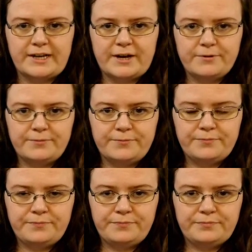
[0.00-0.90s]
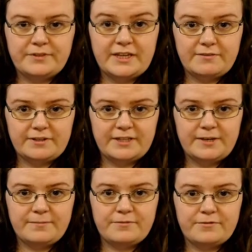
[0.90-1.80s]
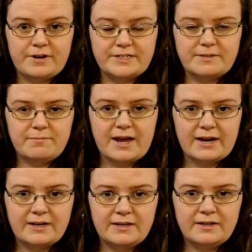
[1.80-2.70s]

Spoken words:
down evenly, front and back.